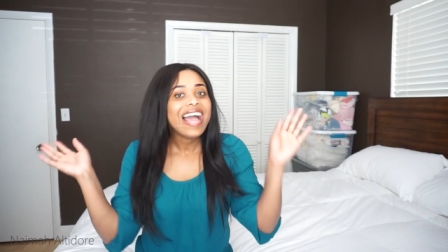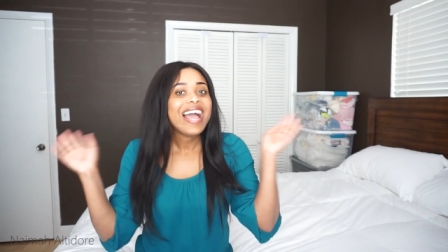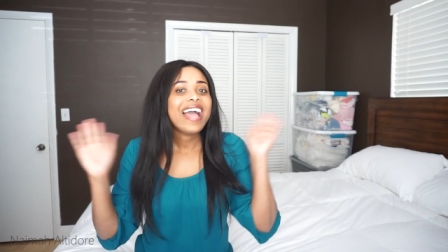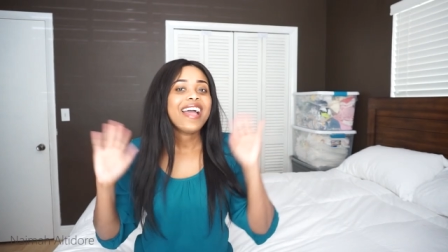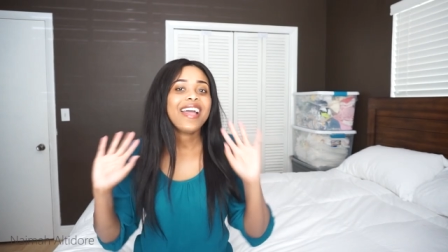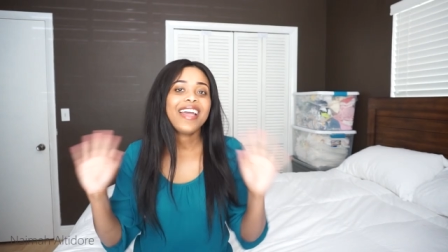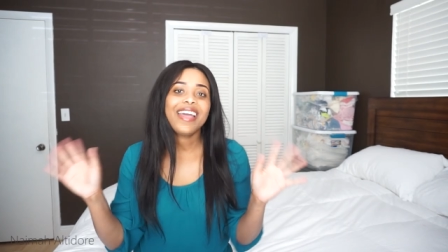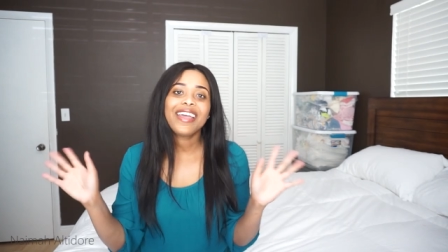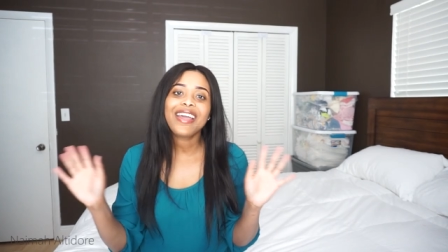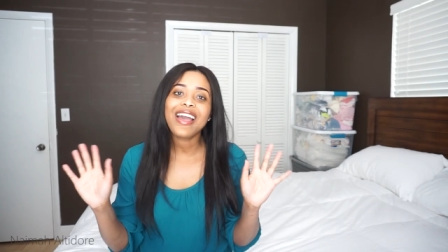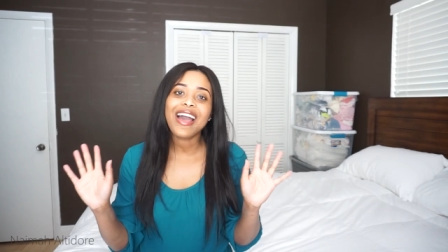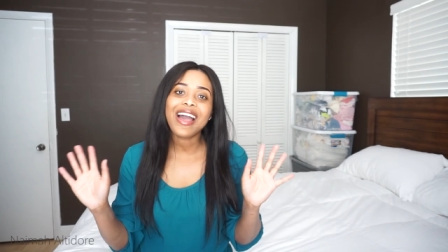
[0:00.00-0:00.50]

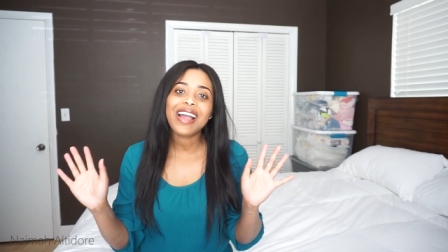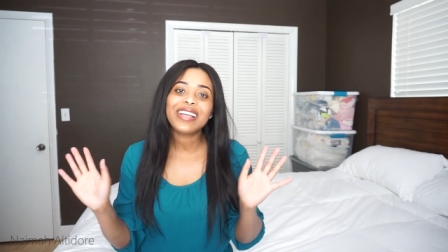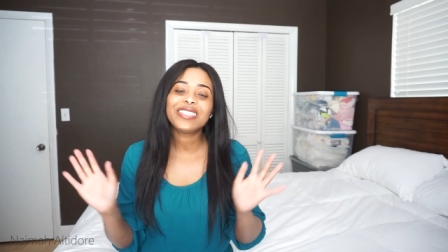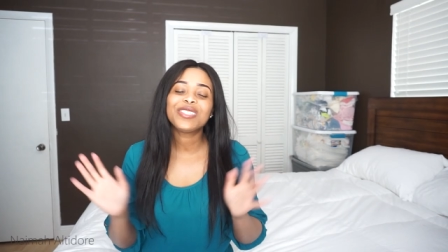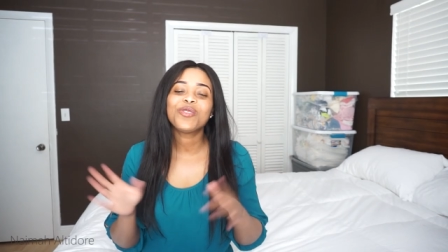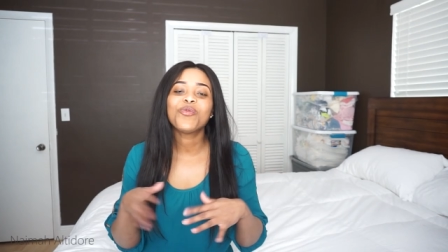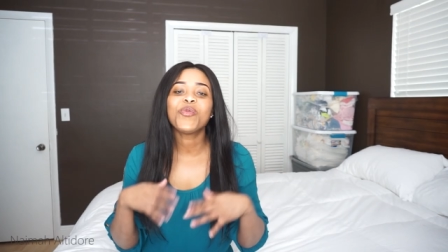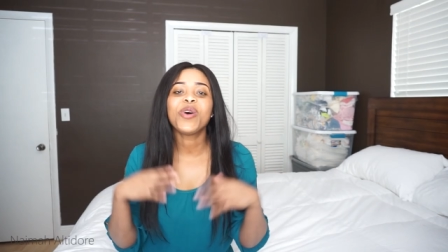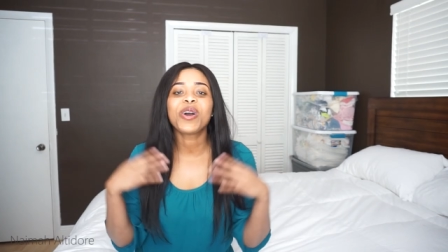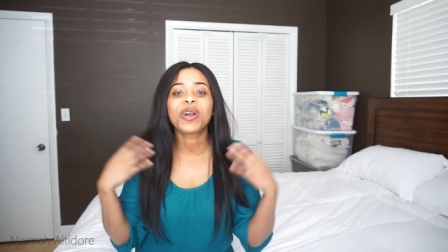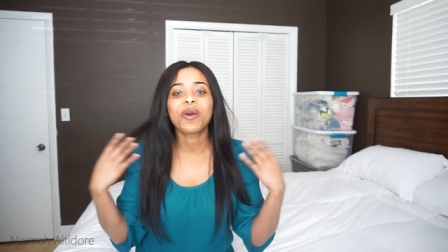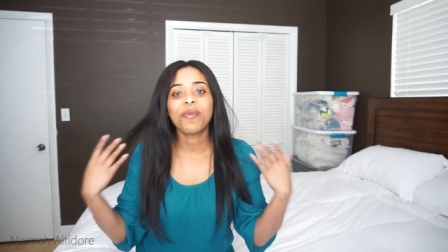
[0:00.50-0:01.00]
Hey guys,
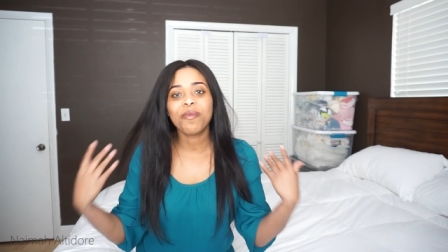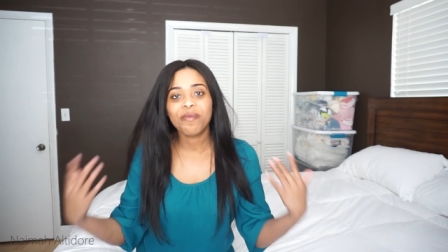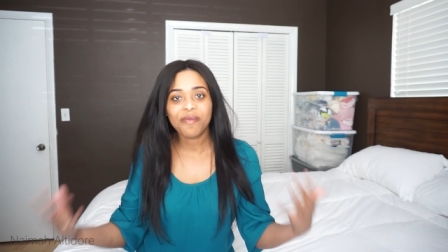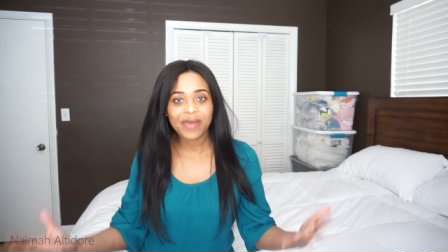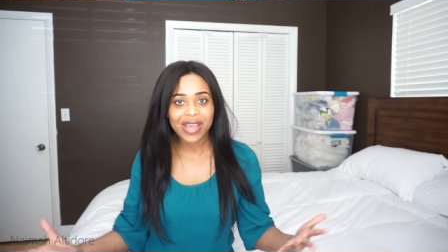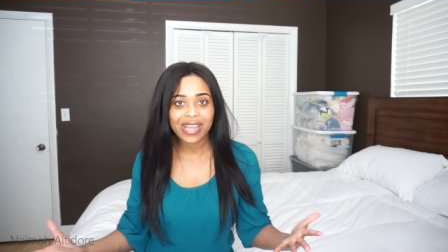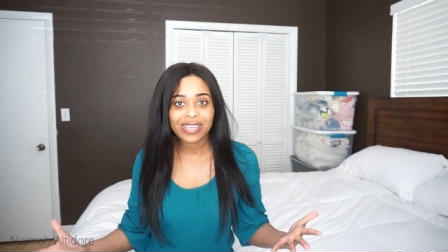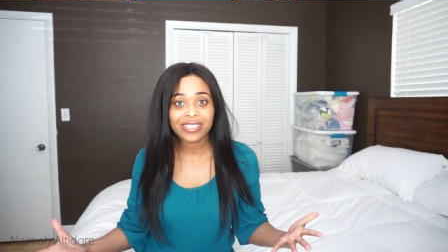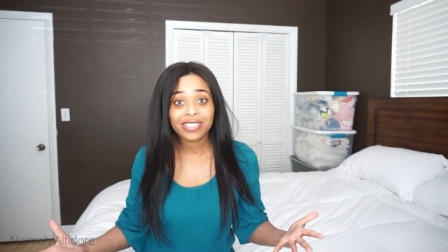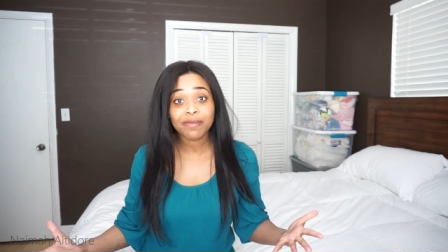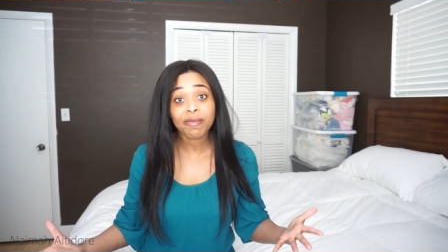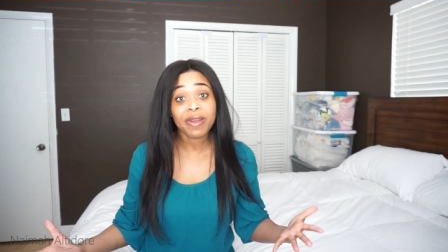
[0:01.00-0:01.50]
welcome
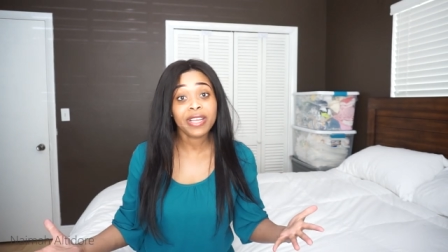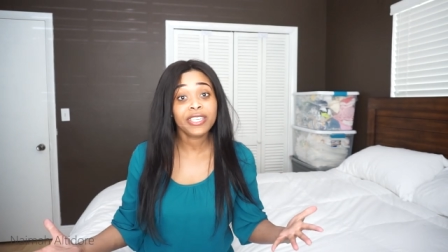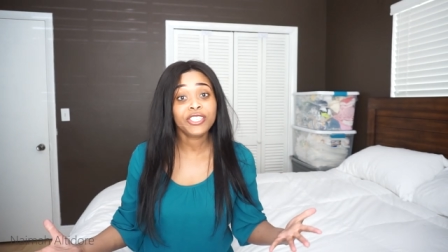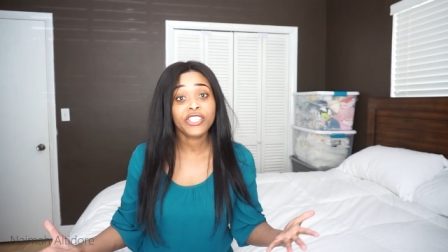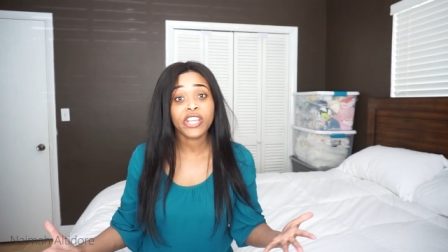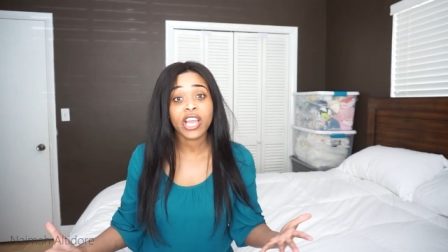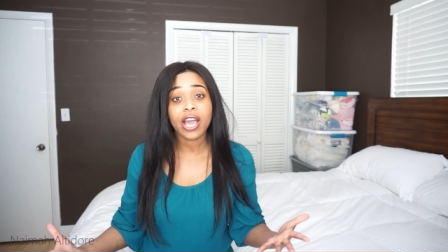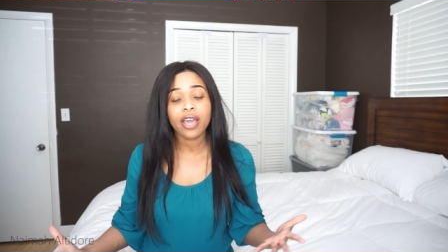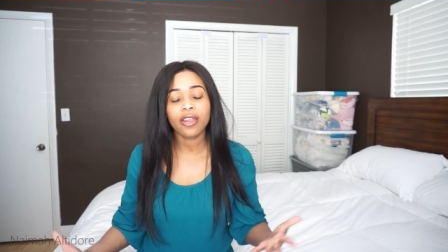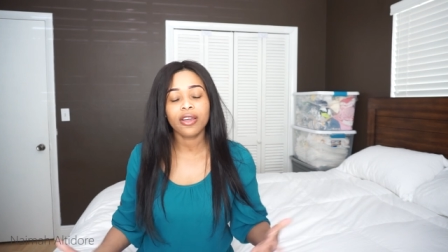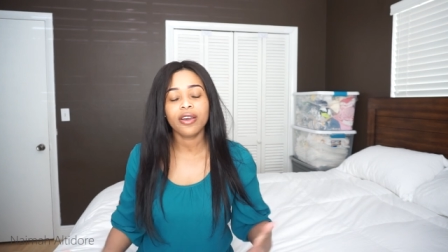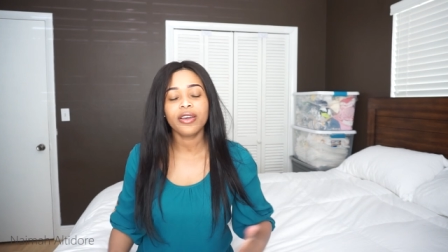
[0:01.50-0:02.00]
back to my
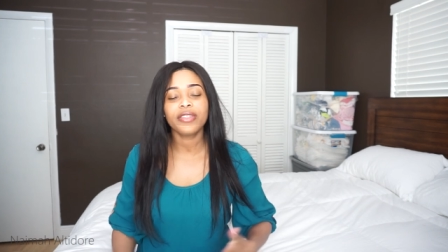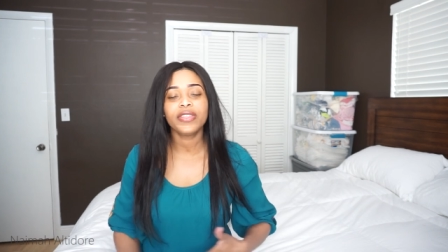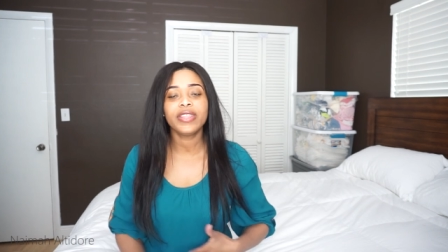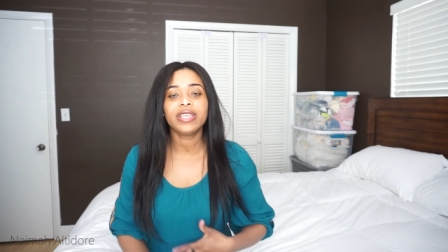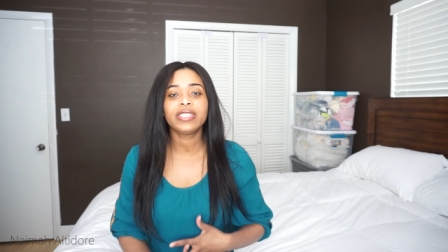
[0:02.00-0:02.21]
channel.